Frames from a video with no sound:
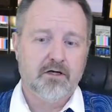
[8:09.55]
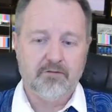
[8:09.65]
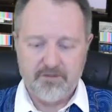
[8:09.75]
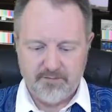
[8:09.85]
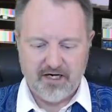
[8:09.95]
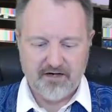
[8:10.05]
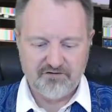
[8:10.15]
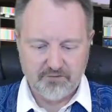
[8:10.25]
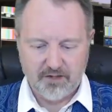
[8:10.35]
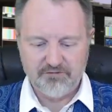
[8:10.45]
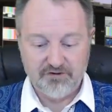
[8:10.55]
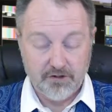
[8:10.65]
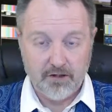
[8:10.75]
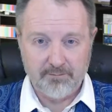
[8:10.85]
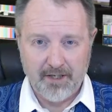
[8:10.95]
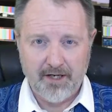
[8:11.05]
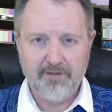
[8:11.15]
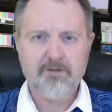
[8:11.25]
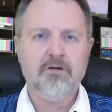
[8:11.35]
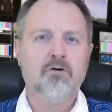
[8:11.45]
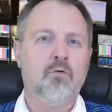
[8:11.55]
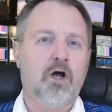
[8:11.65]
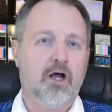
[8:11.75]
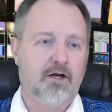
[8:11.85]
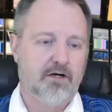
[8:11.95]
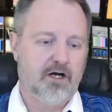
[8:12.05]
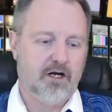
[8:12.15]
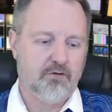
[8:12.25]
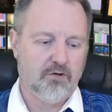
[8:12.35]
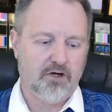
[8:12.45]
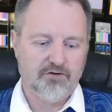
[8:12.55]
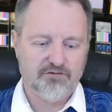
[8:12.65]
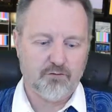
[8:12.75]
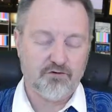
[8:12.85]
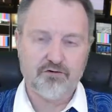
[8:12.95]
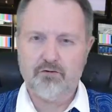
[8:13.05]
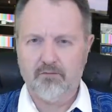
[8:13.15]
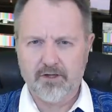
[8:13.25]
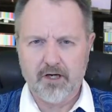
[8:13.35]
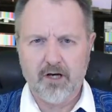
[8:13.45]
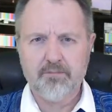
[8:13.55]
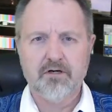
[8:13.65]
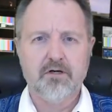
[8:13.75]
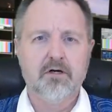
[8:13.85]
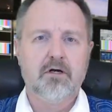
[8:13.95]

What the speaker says: Now, in the past, when I was a young man, when I was first growing up,